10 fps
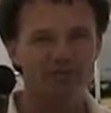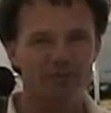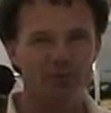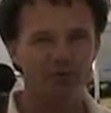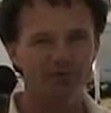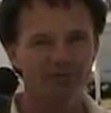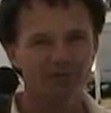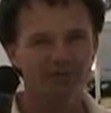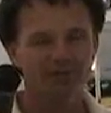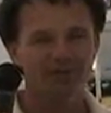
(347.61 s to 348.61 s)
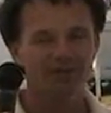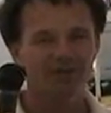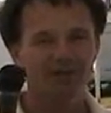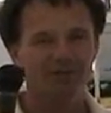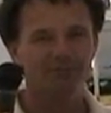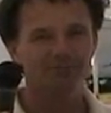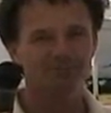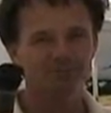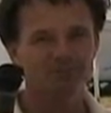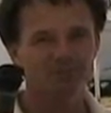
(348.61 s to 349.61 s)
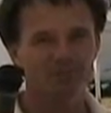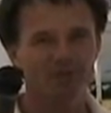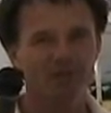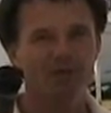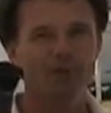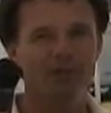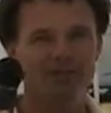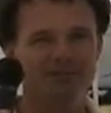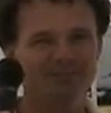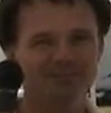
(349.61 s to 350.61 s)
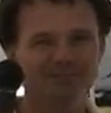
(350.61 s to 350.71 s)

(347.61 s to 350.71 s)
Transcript: So um, get with it.